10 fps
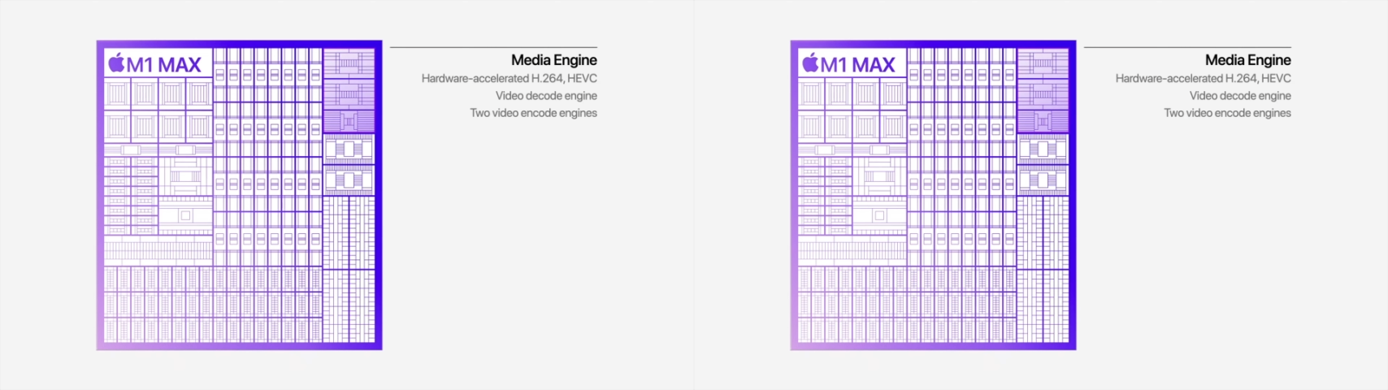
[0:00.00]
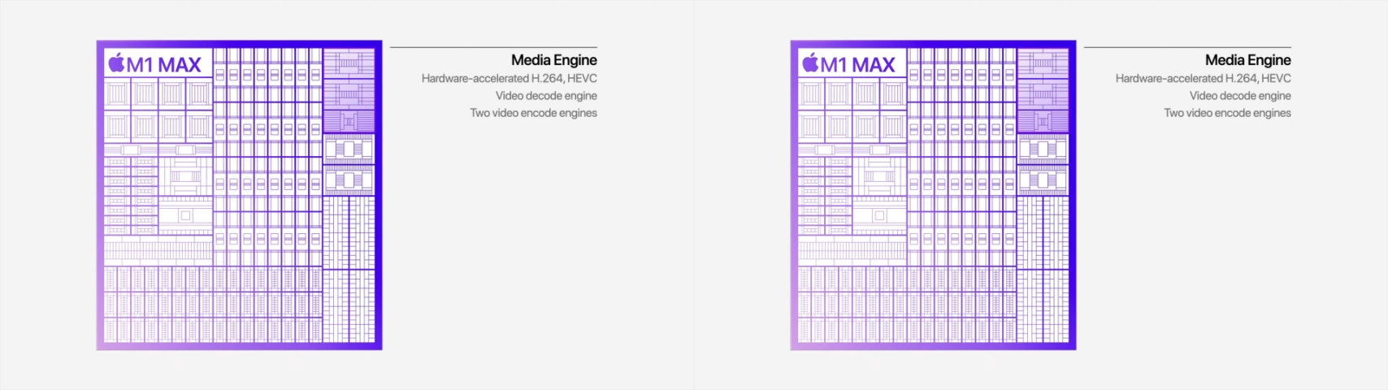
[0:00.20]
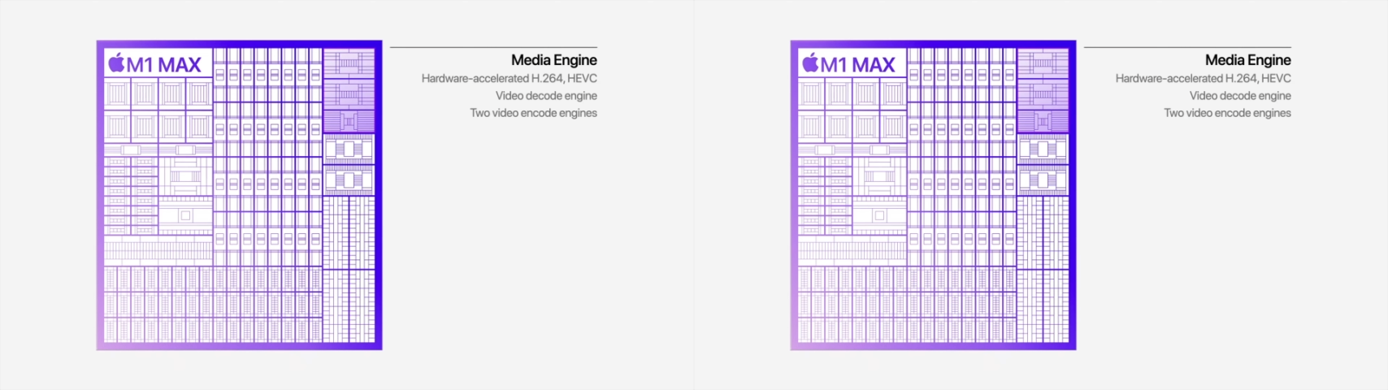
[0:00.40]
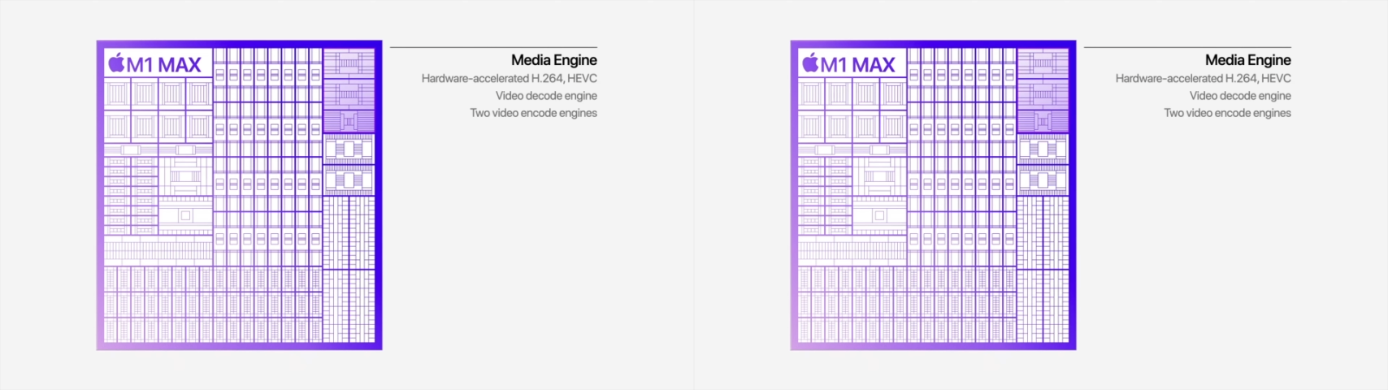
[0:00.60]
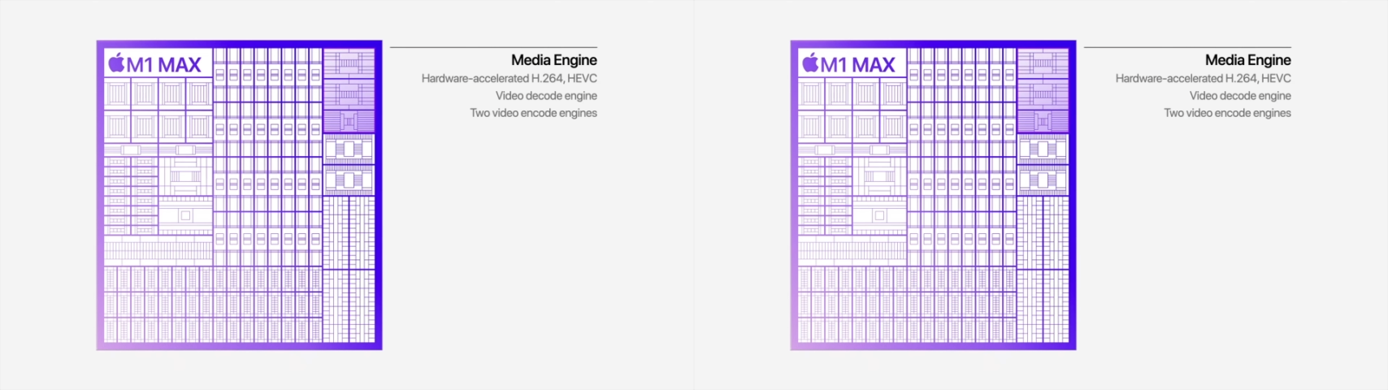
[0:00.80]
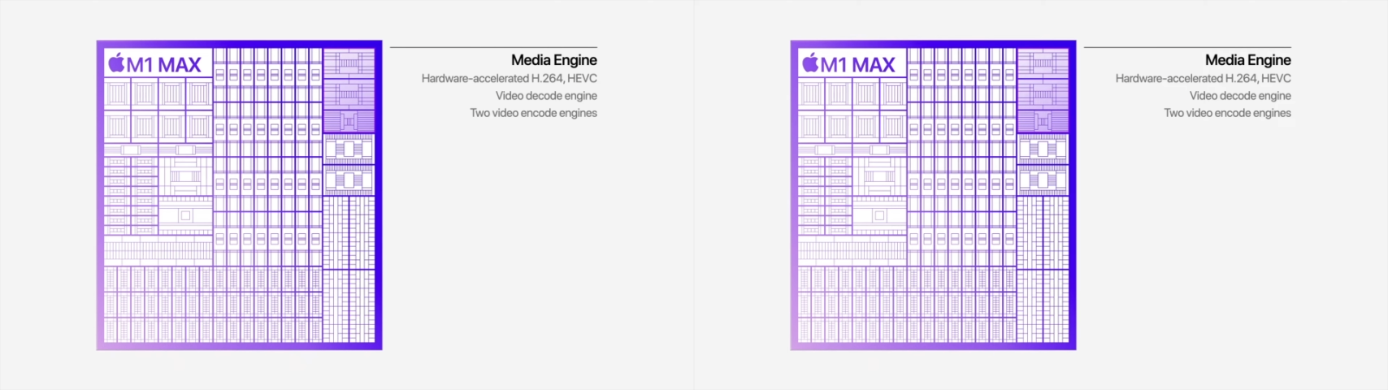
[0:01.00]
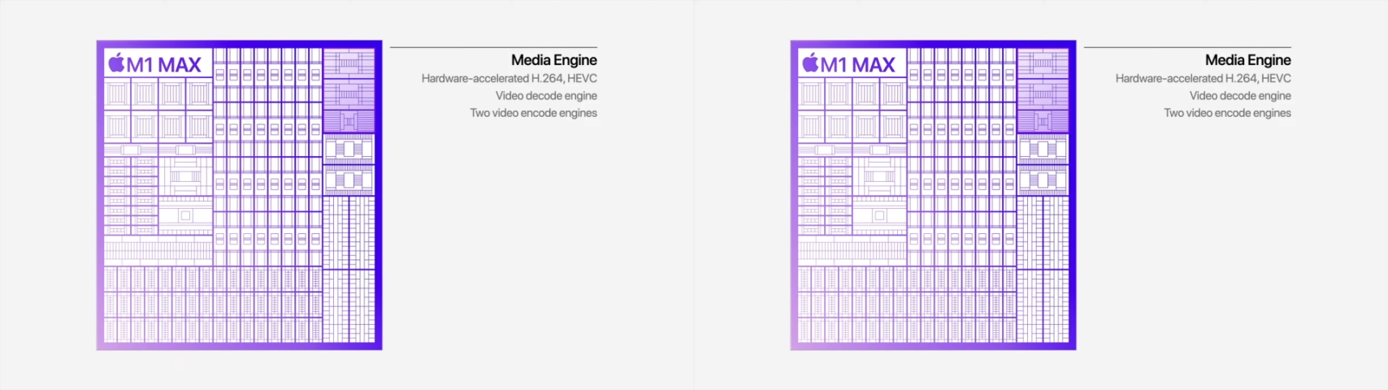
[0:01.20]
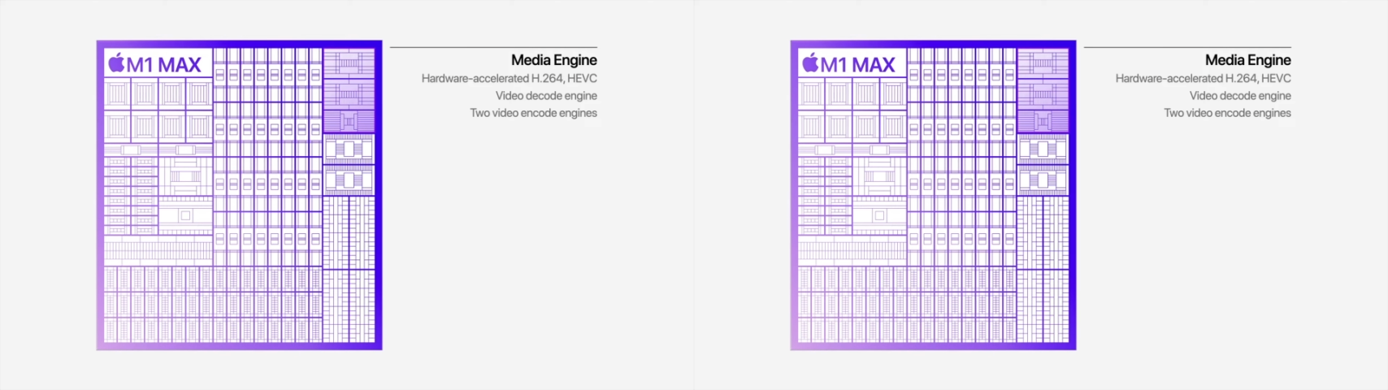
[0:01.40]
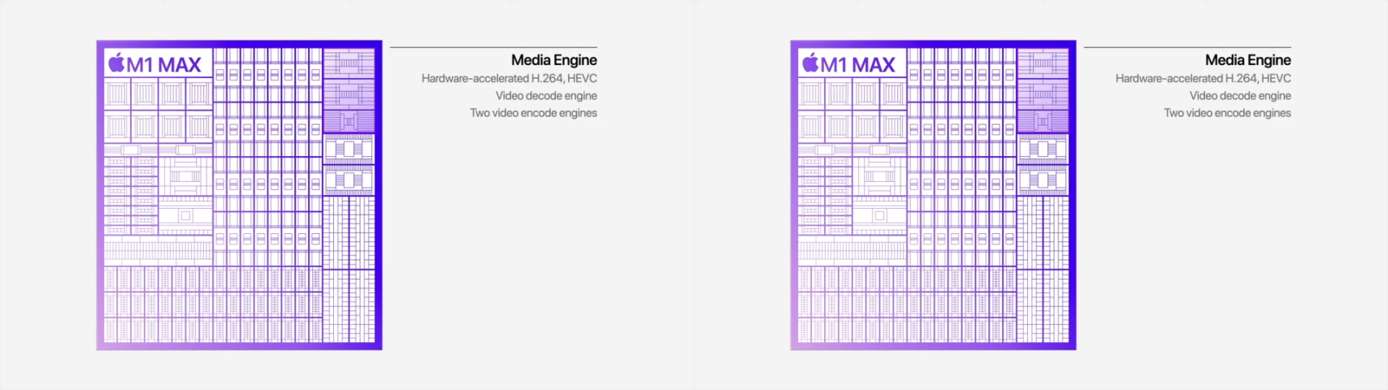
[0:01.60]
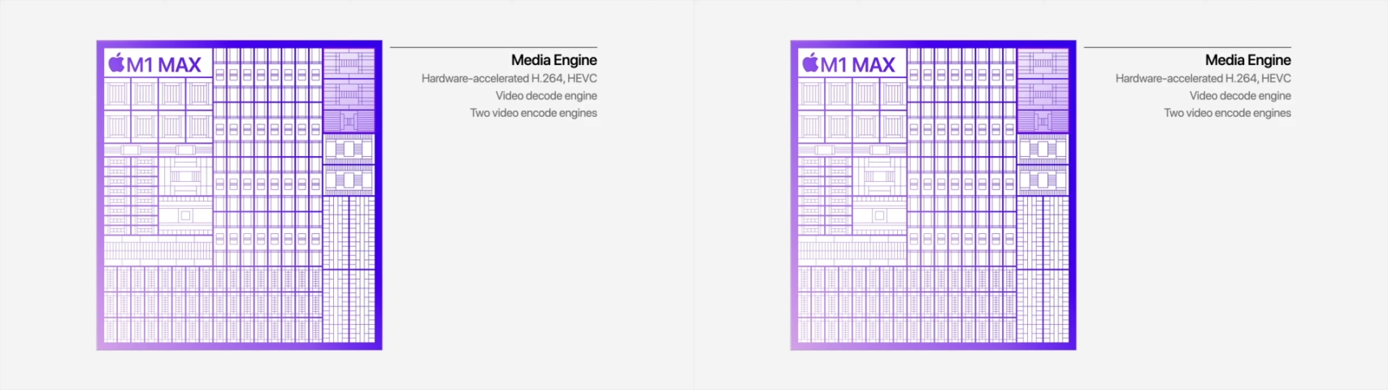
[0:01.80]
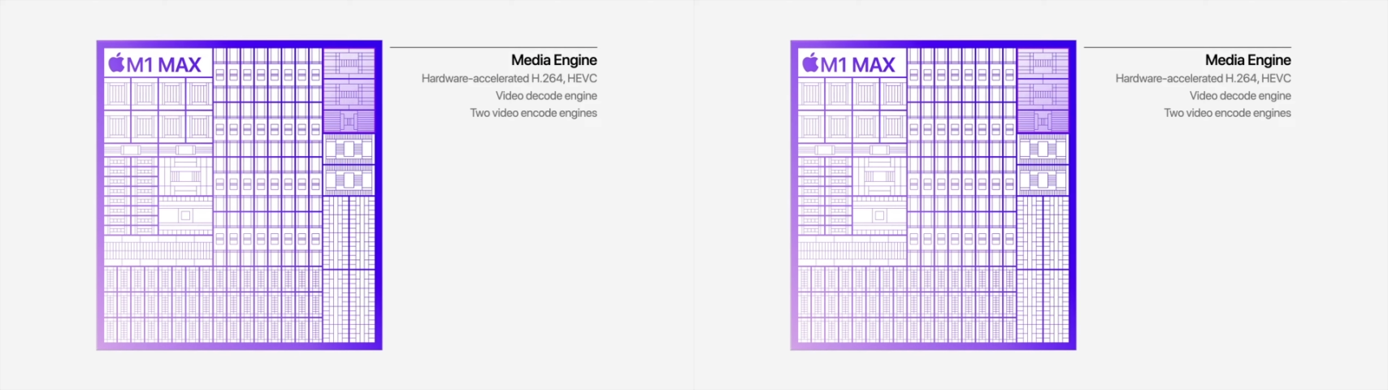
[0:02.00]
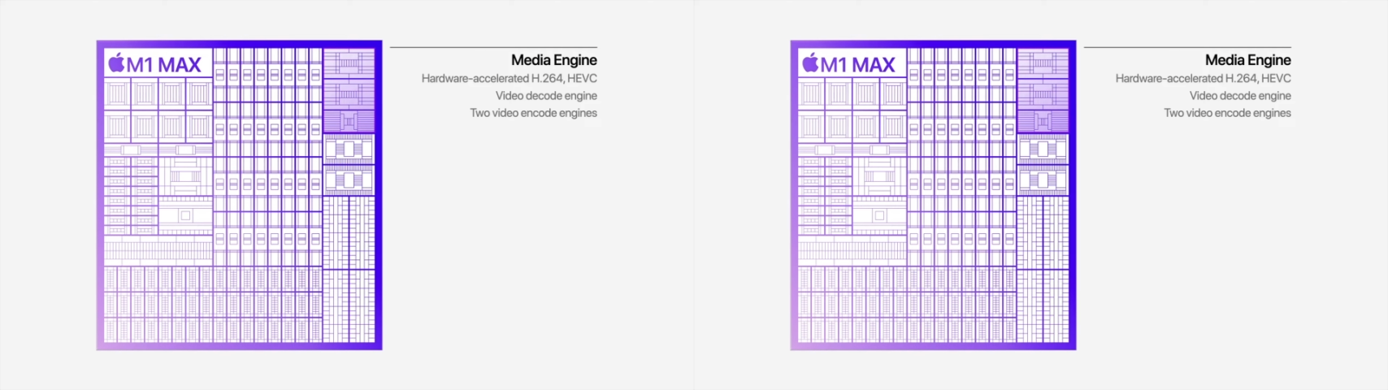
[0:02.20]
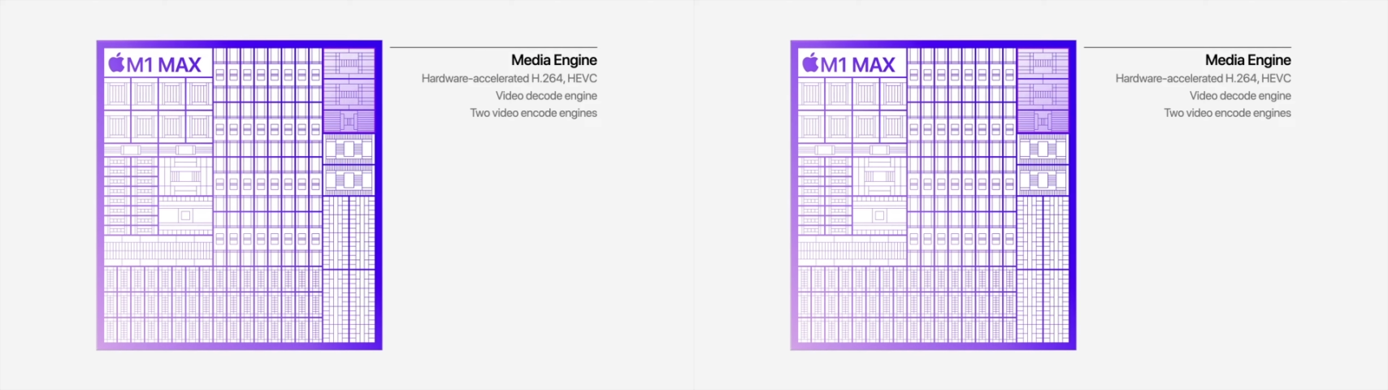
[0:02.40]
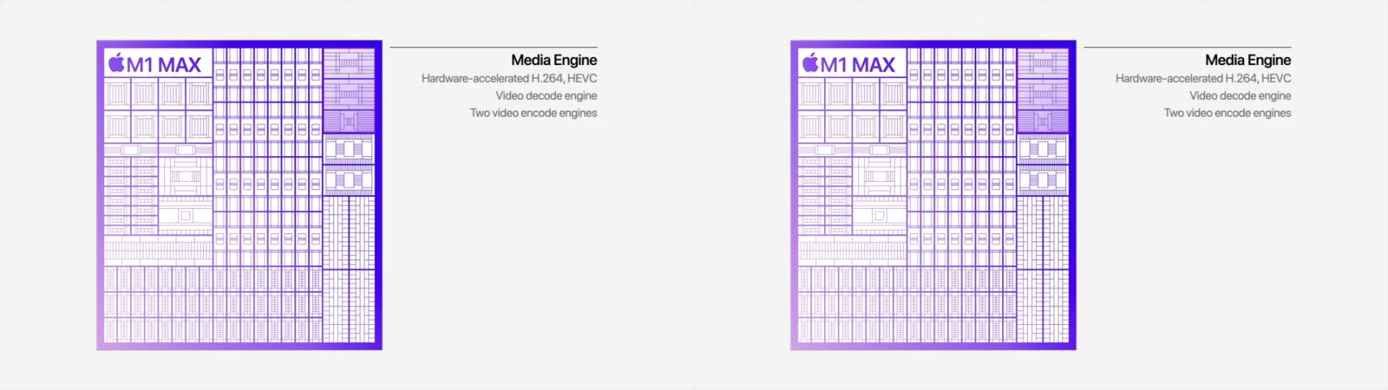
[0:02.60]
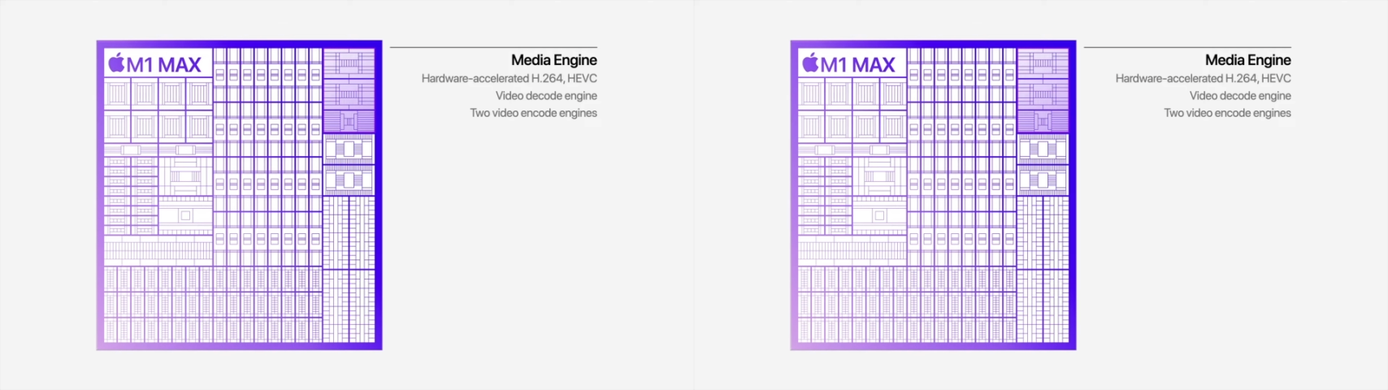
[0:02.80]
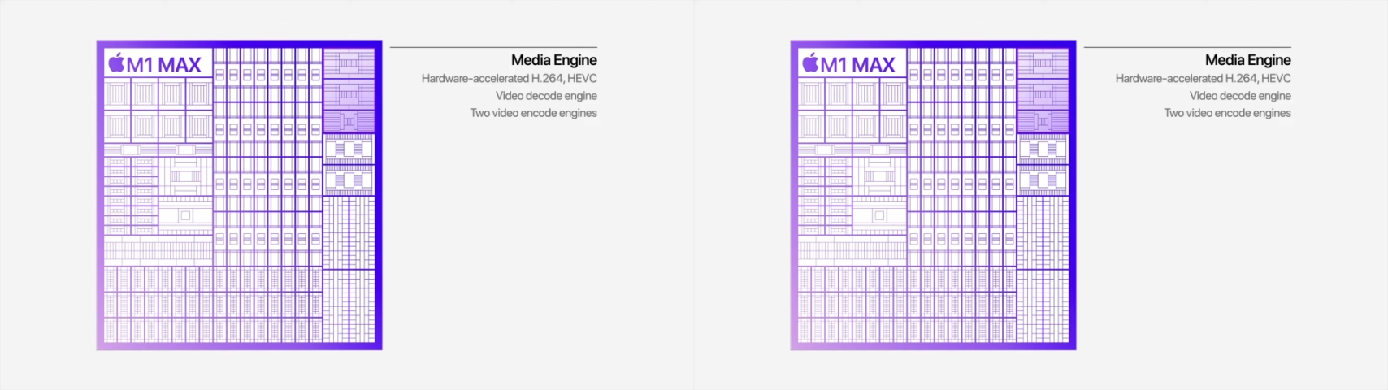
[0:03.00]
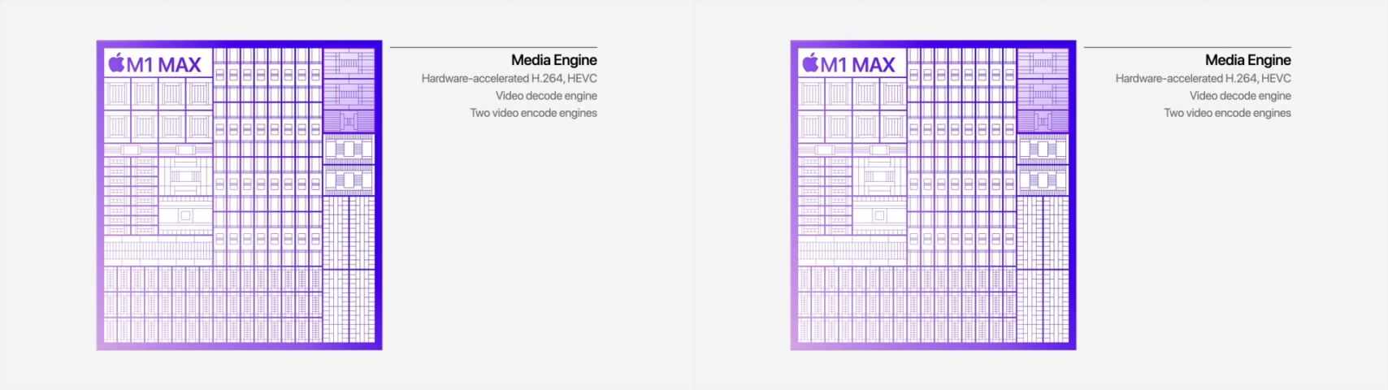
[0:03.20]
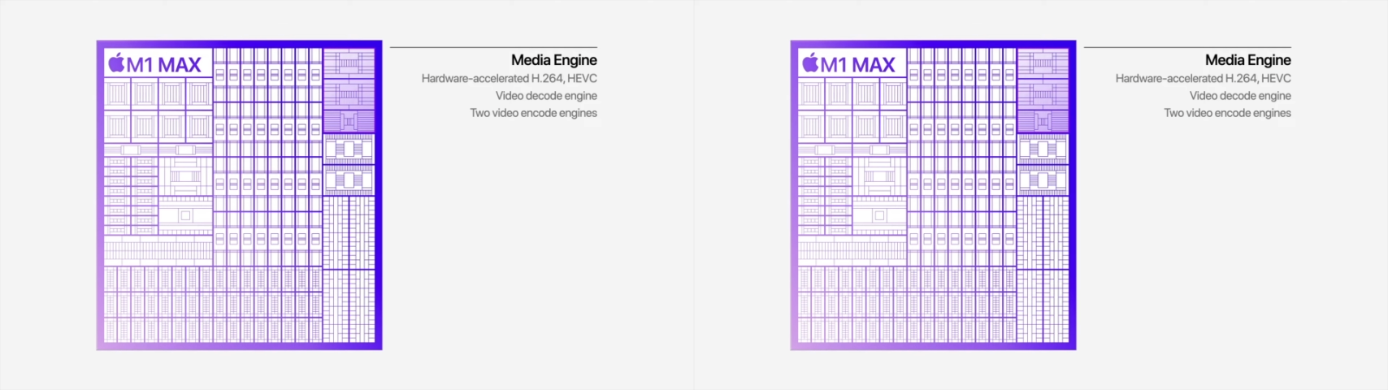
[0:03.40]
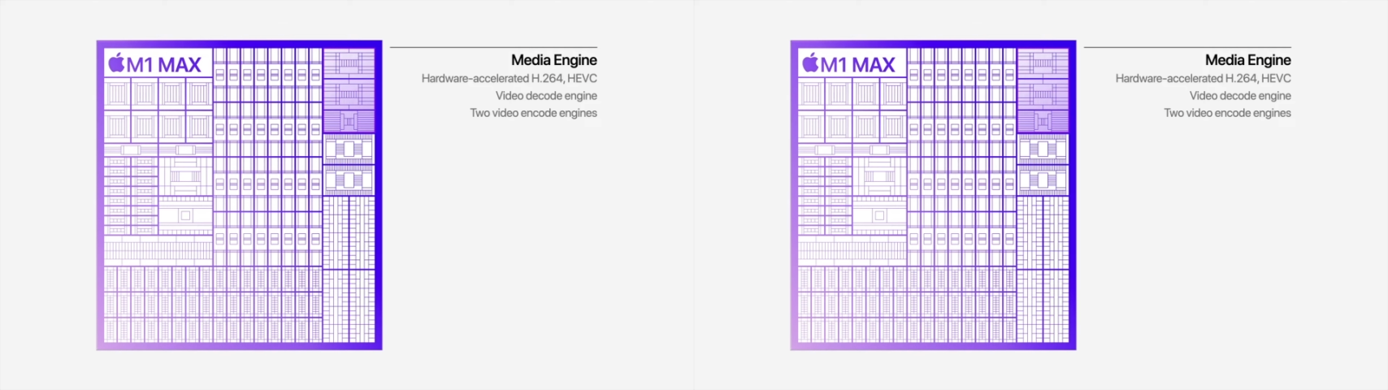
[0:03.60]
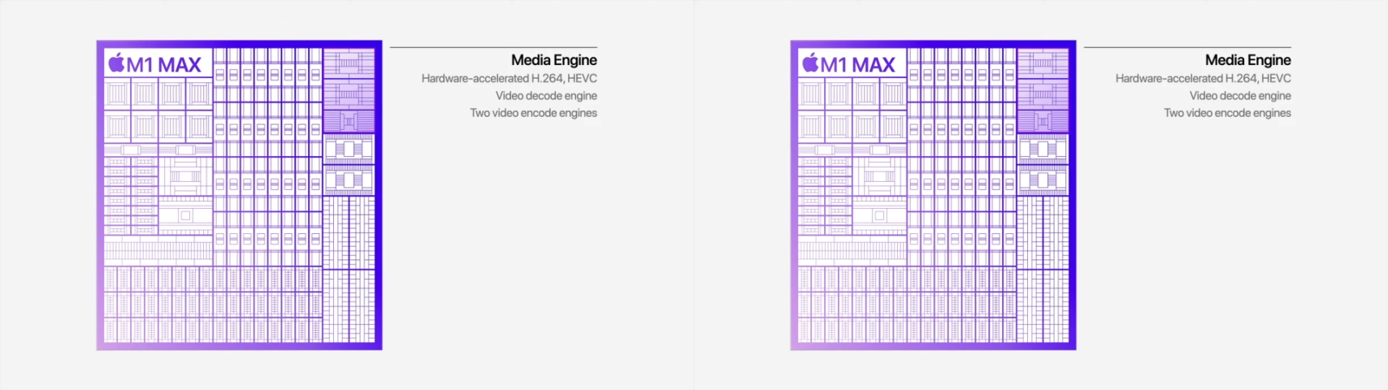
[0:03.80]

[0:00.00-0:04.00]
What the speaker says: No face is visible, so there are no lips to read.